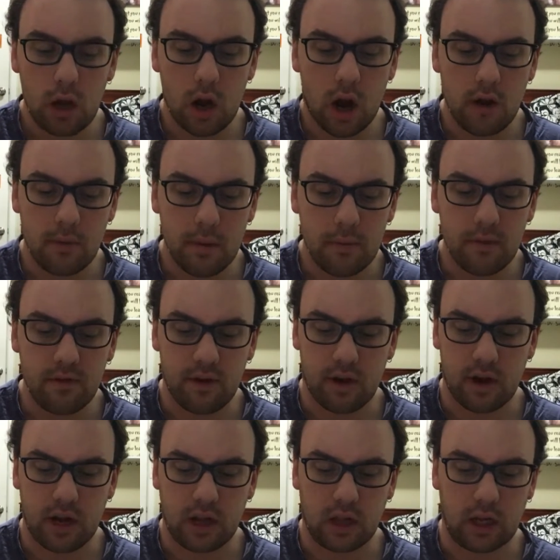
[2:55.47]
I remember
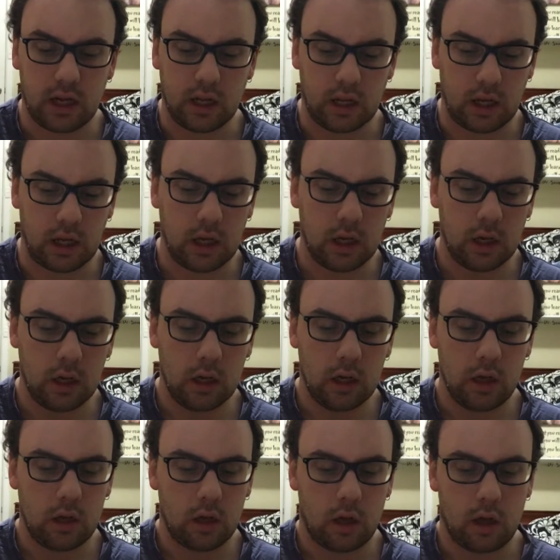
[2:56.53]
very clearly,
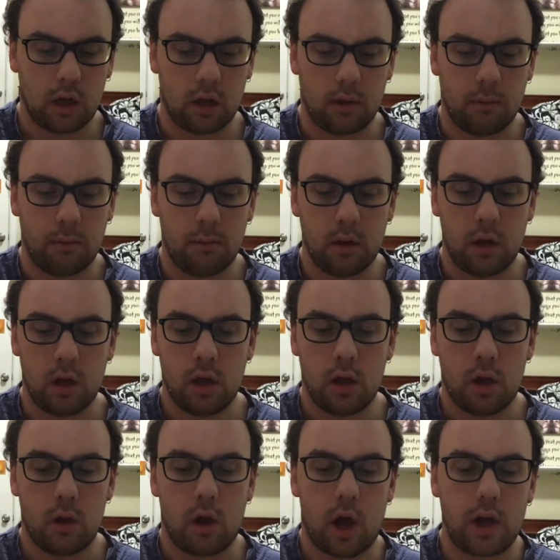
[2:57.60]

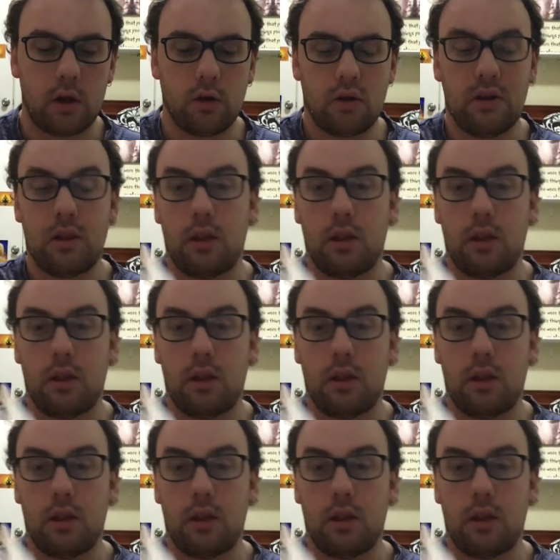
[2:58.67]
I got to